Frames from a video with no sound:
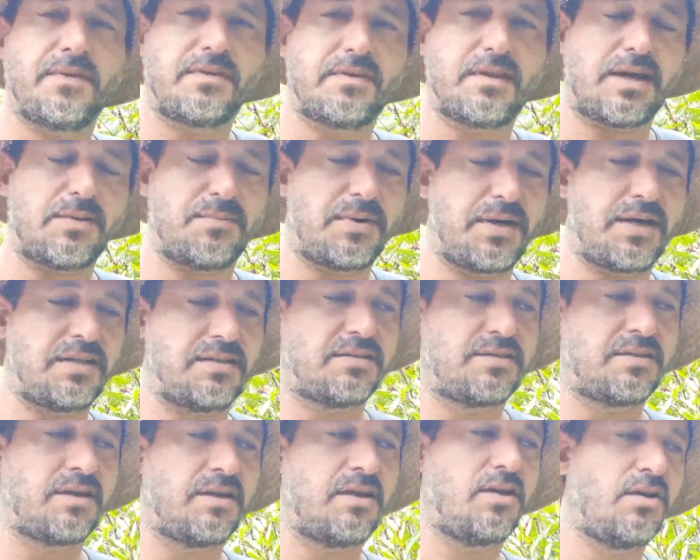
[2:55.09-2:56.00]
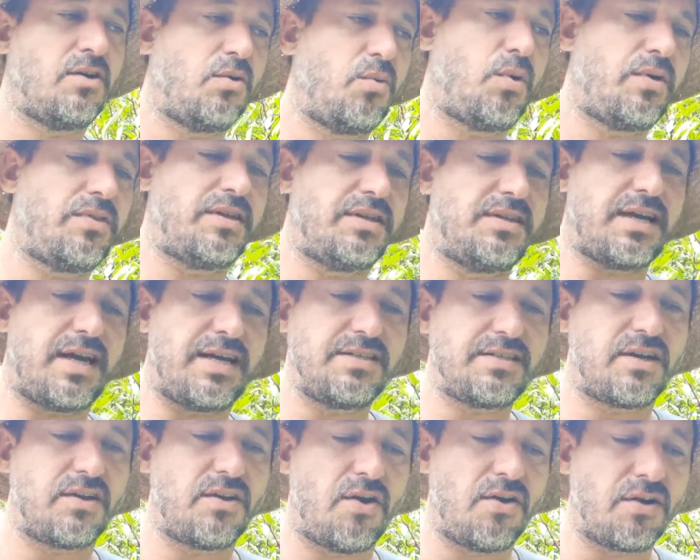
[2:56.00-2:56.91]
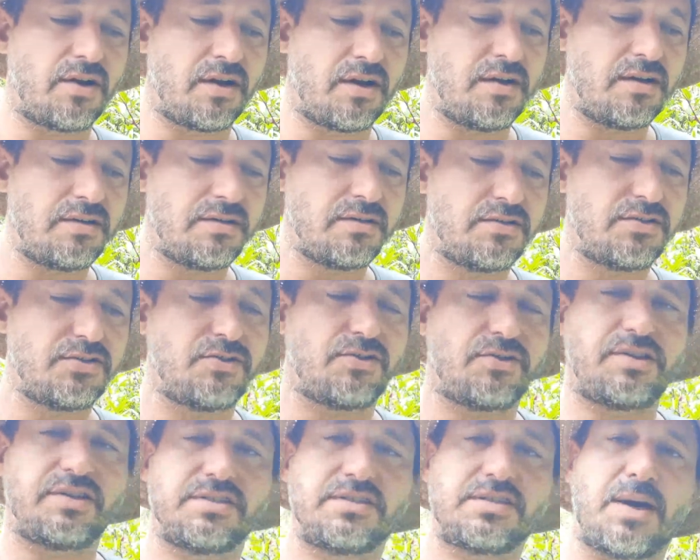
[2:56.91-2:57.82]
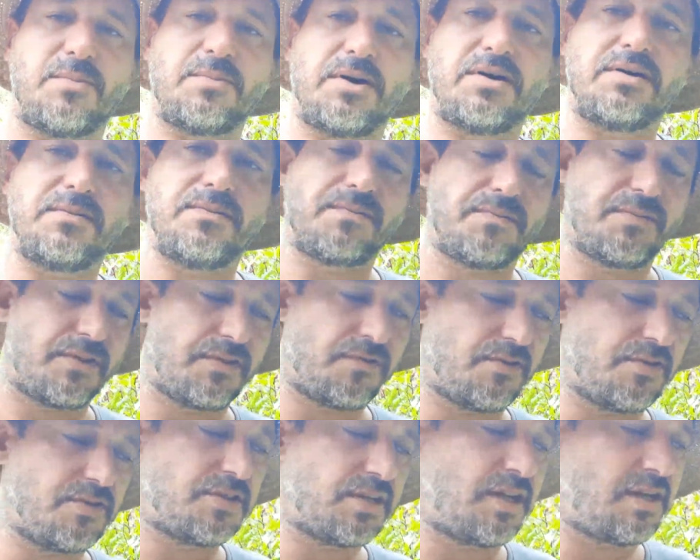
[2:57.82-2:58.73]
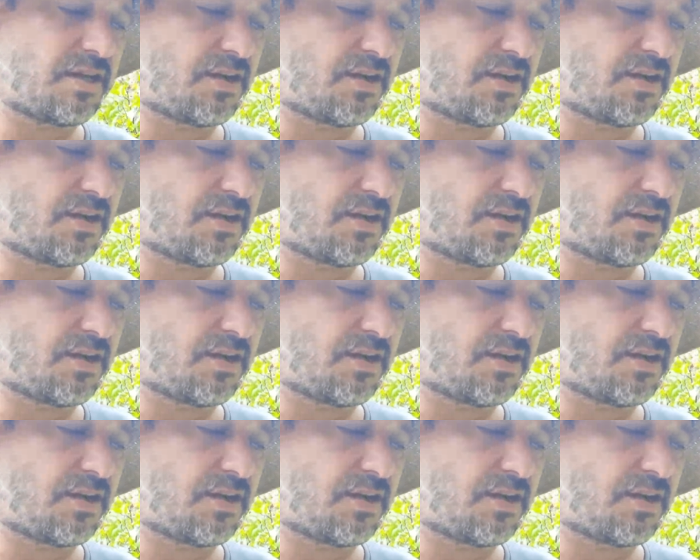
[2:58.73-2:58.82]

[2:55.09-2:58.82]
That means when the days are longer during the summer, the Rosella